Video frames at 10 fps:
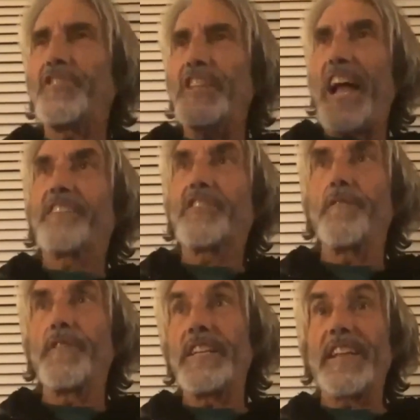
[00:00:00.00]
the
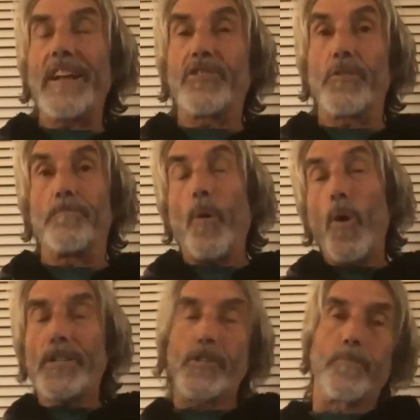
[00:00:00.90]
activity that
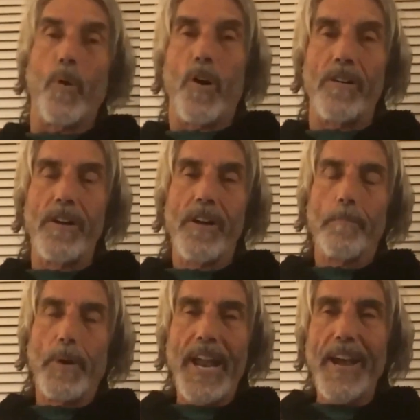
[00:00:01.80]
supports Paul,
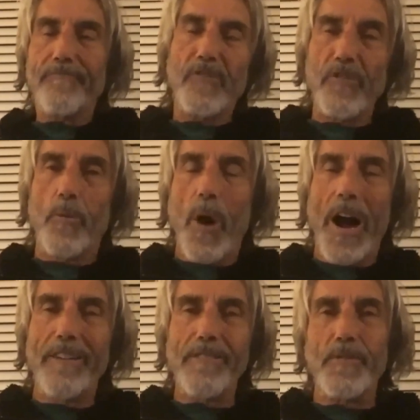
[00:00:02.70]
but after a
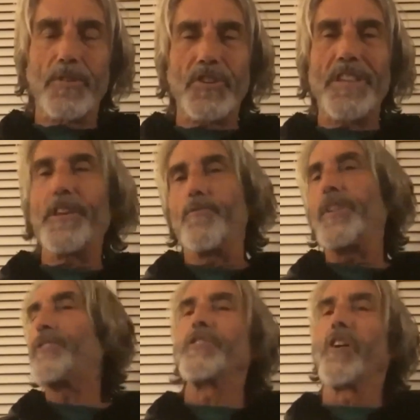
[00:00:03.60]
while you see there
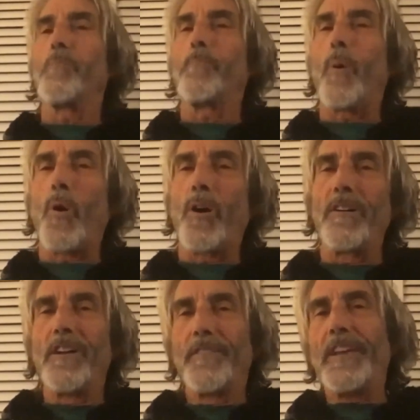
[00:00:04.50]
is no
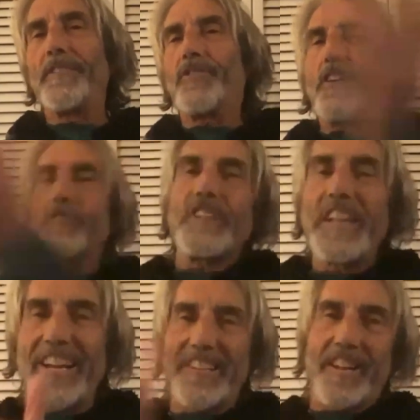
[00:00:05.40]
Paul, there's just an
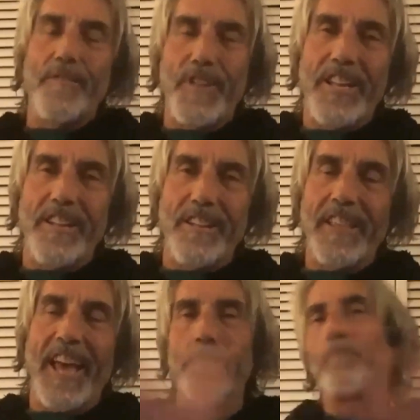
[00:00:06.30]
activity
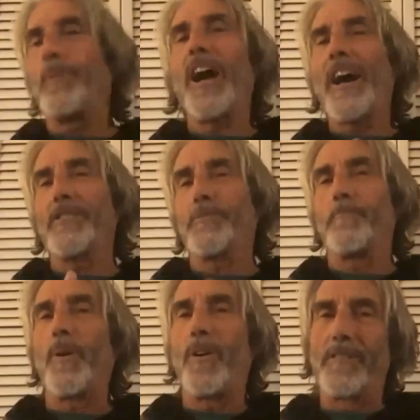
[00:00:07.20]
that implies
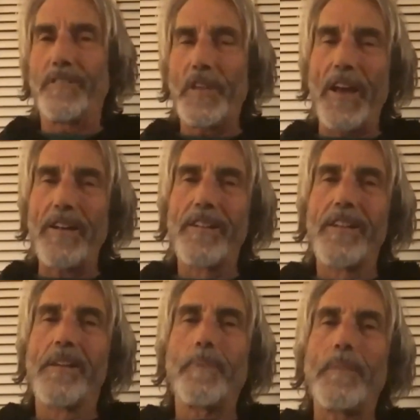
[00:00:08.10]
Paul. Yeah?
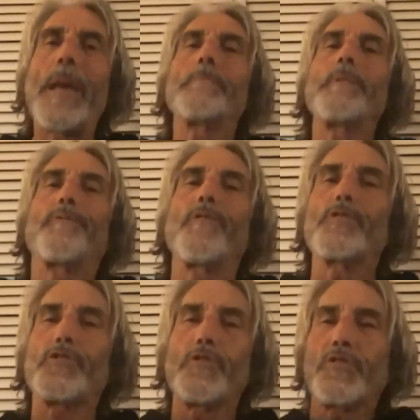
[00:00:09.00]
But maybe
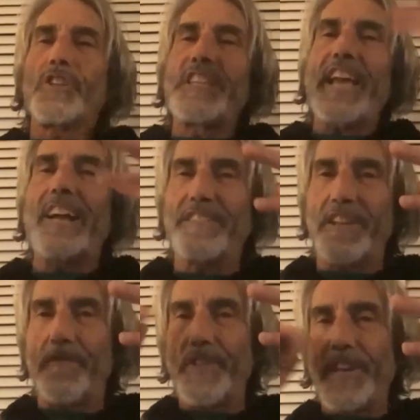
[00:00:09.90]
first you see the
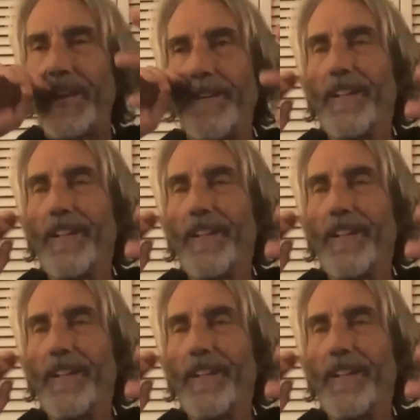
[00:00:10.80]
activity